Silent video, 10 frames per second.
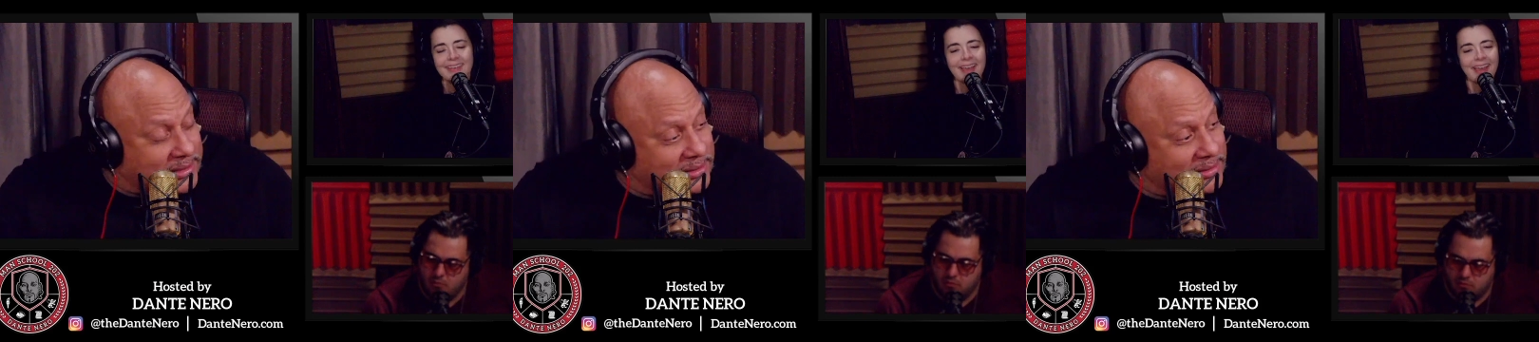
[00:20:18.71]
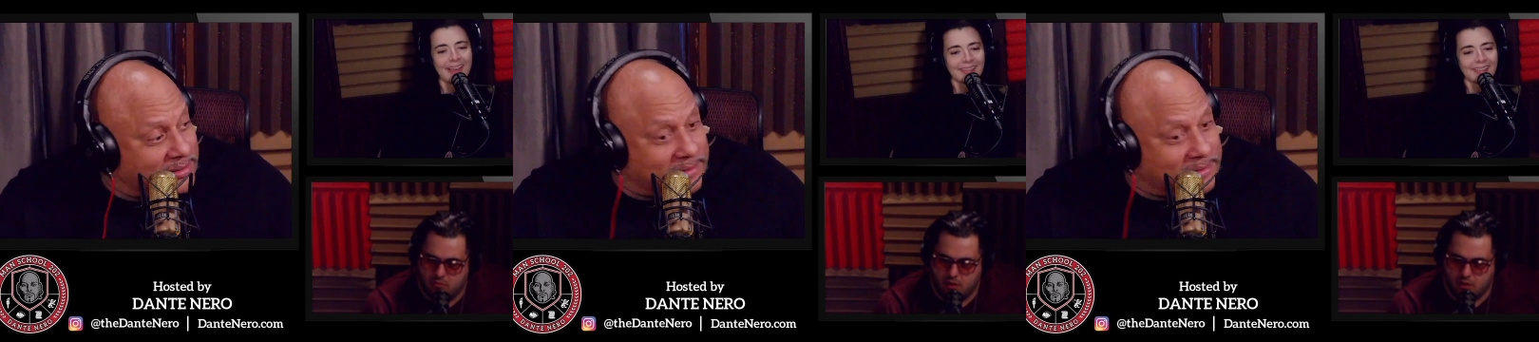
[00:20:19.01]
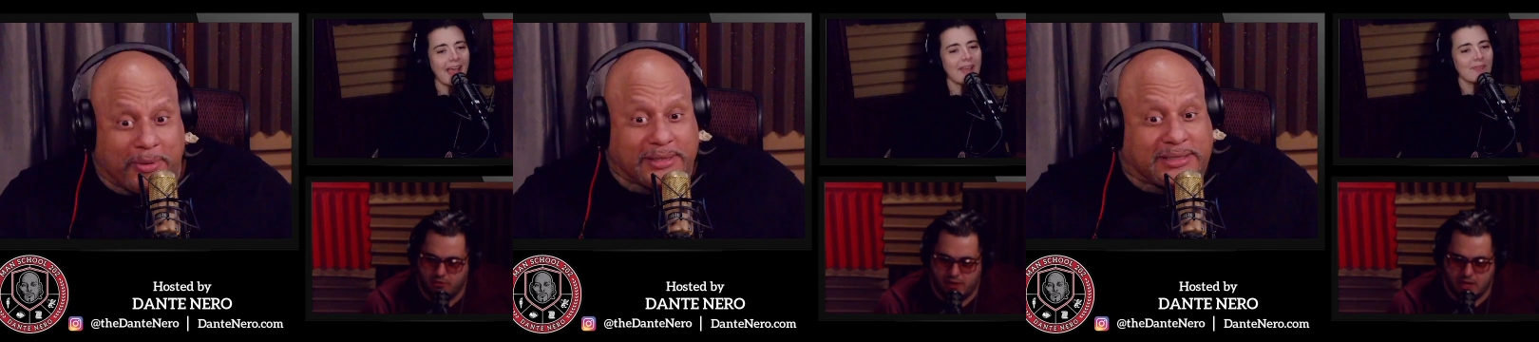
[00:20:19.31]
Speaker 1: yes,
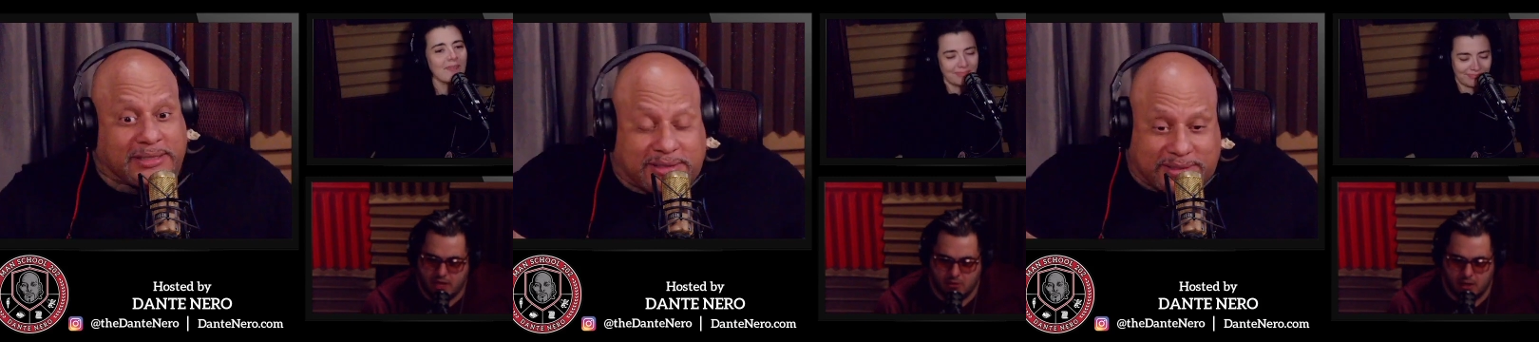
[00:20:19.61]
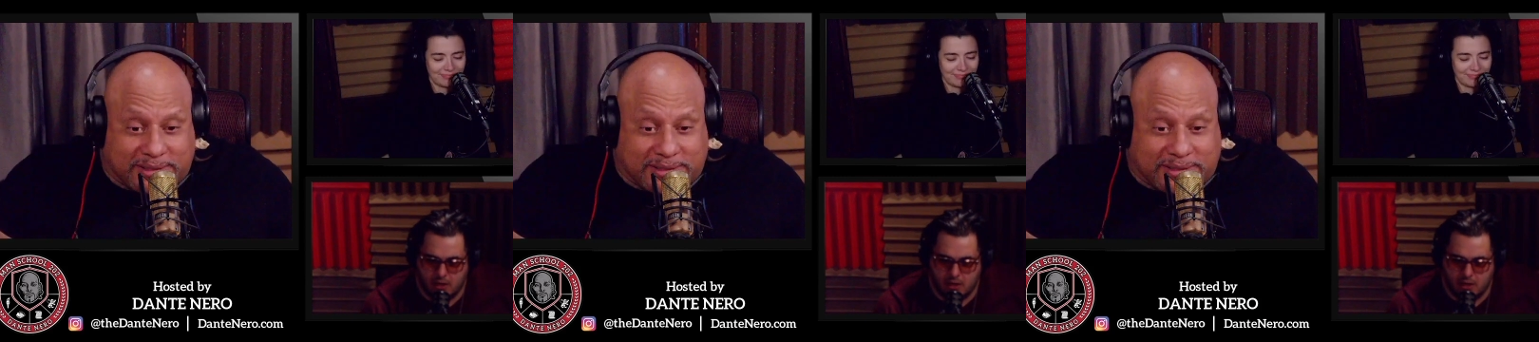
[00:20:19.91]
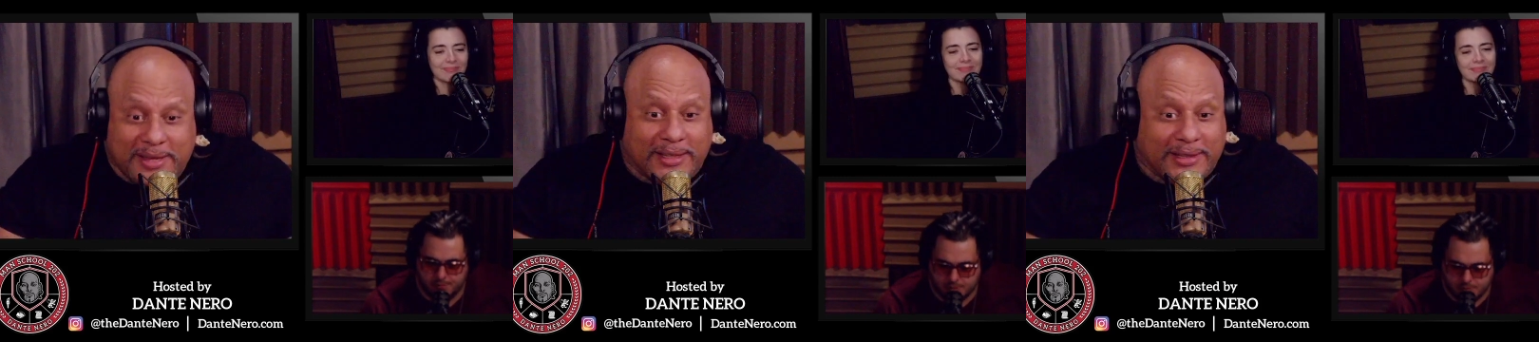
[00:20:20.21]
like festival then.
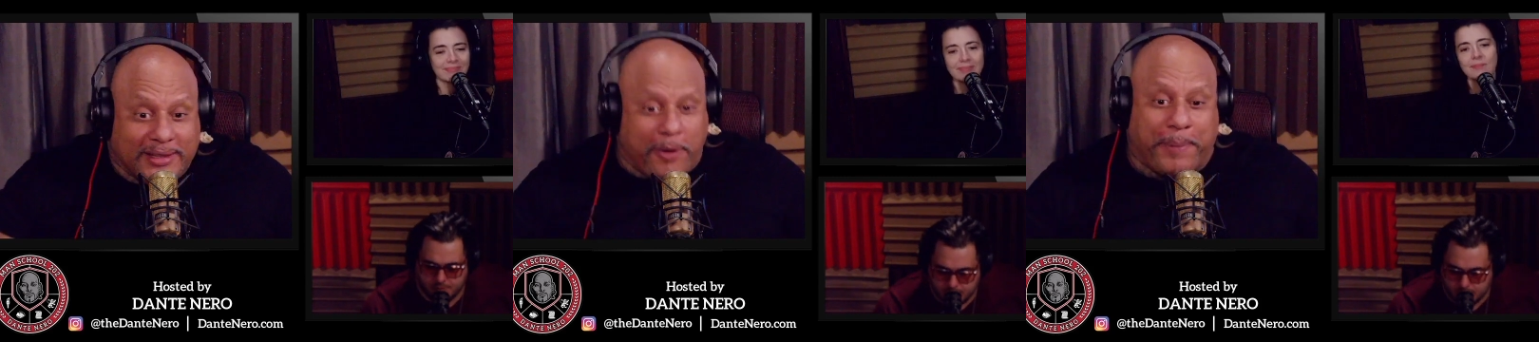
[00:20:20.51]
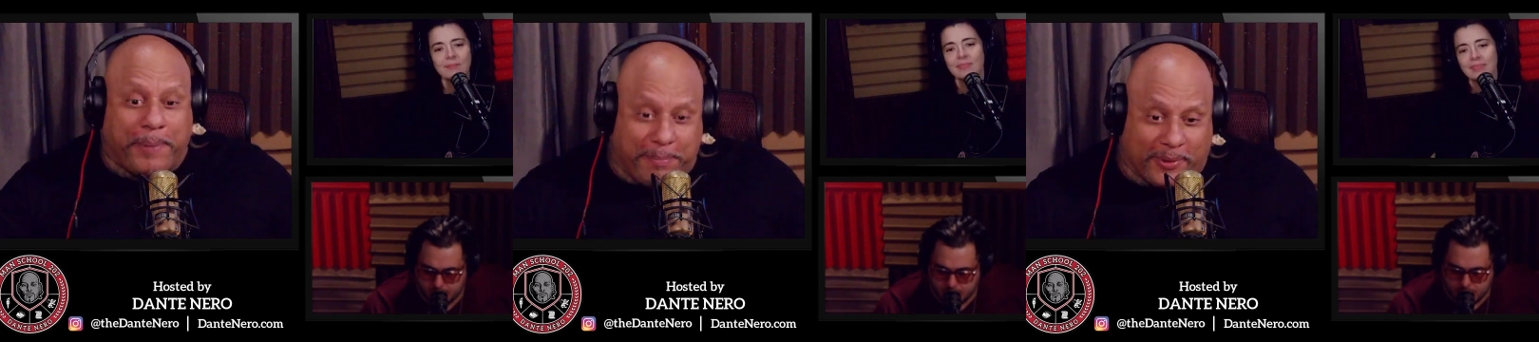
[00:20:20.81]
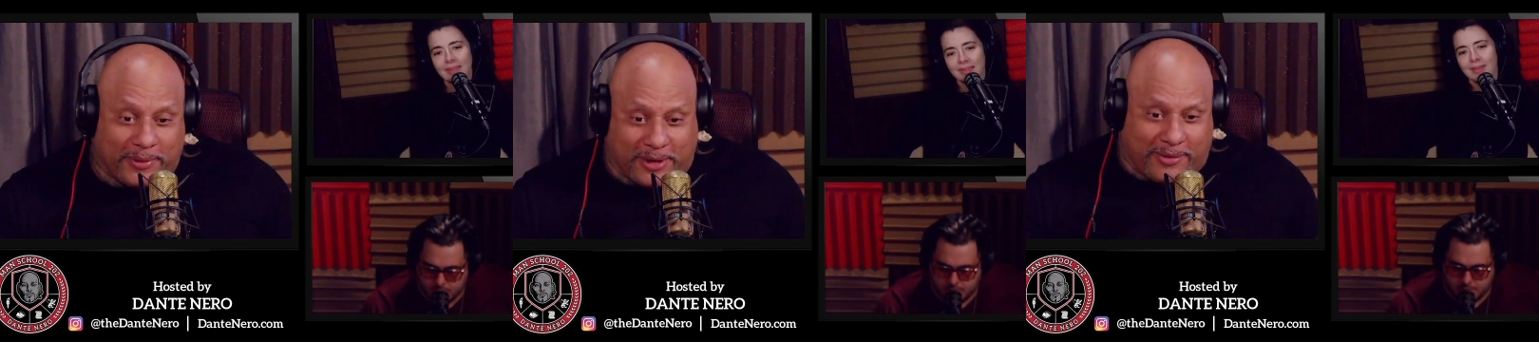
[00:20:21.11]
Little
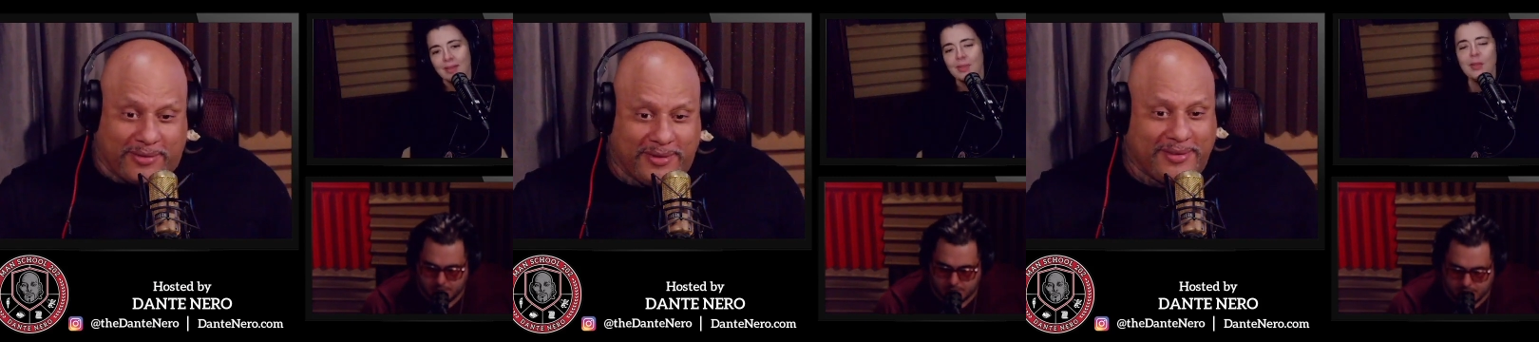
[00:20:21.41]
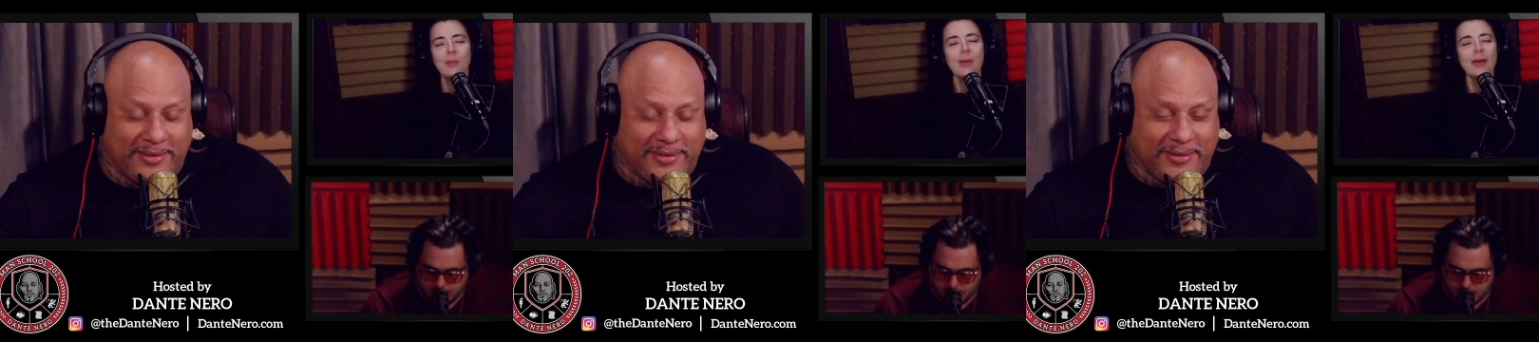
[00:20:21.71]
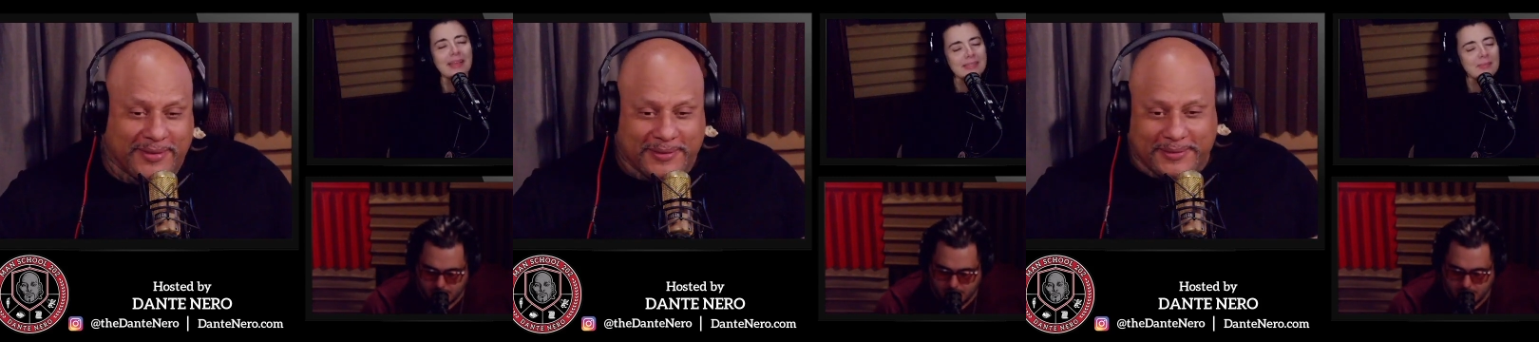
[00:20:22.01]
people though.
Speaker 2: You know
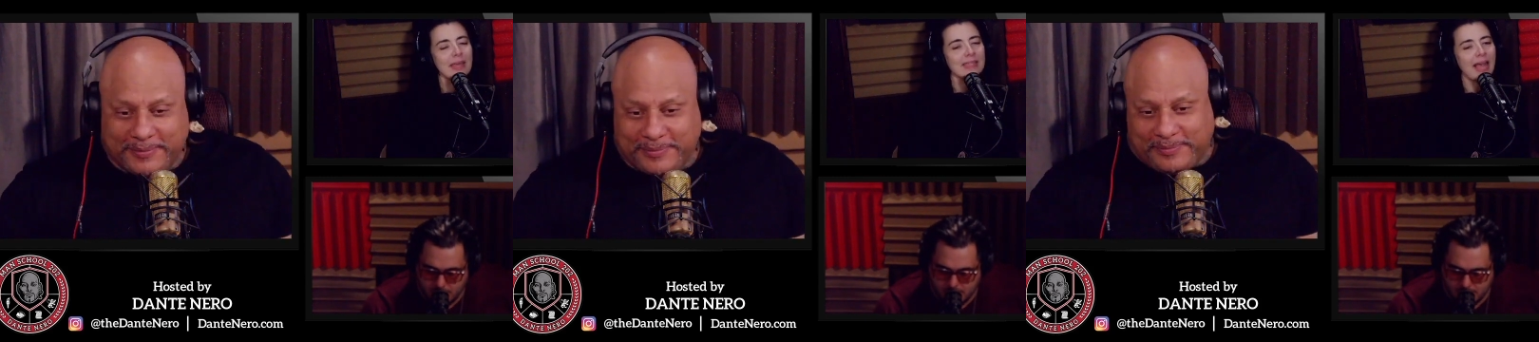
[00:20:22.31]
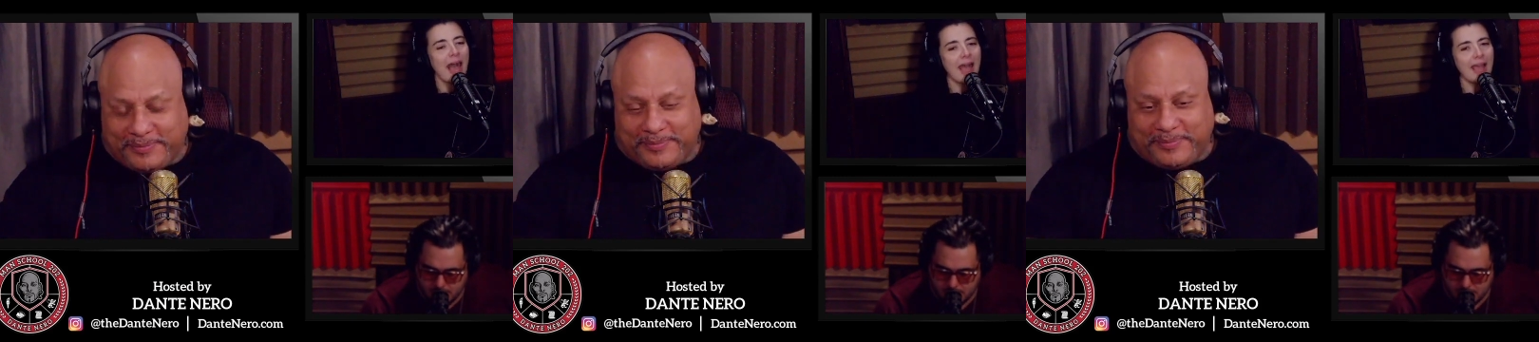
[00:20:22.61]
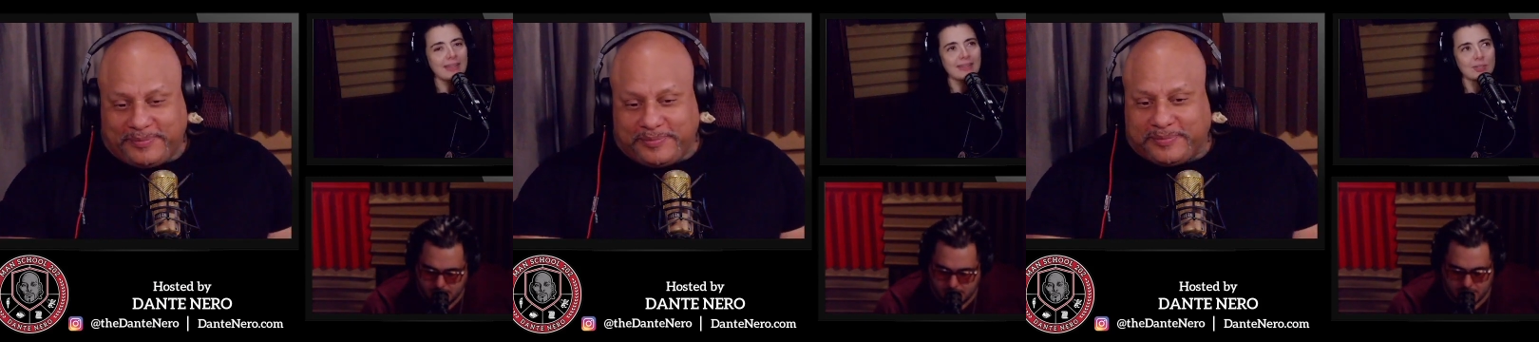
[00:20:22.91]
what? That's amazing.
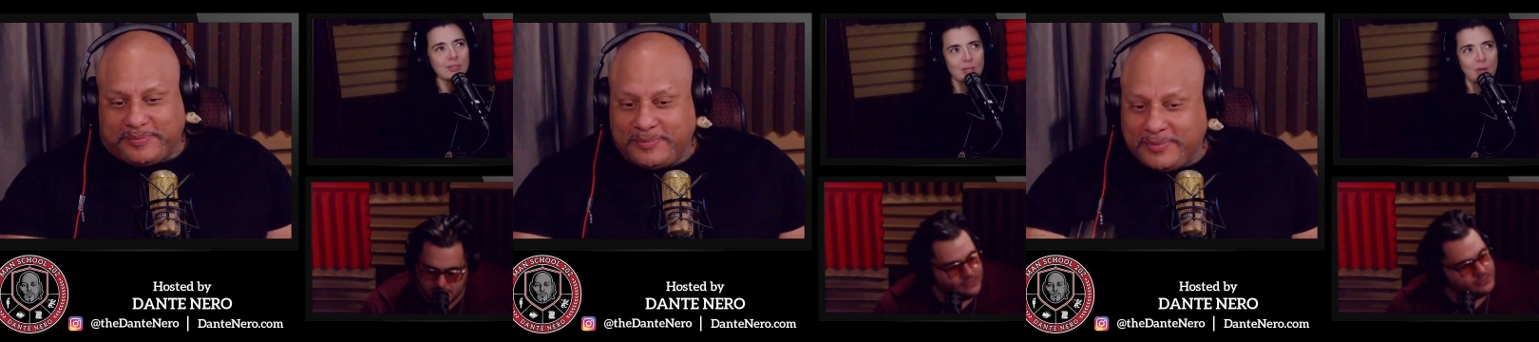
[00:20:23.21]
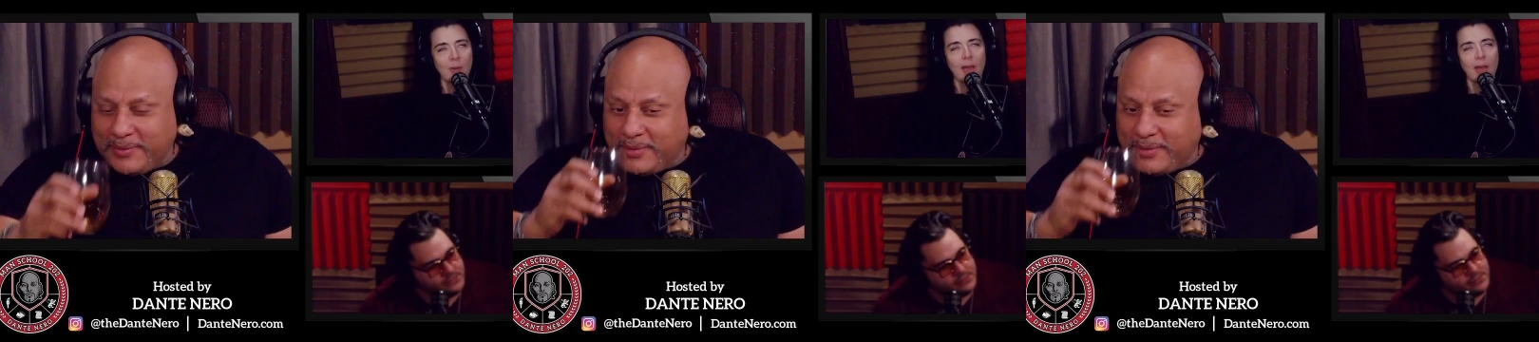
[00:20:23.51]
I did a show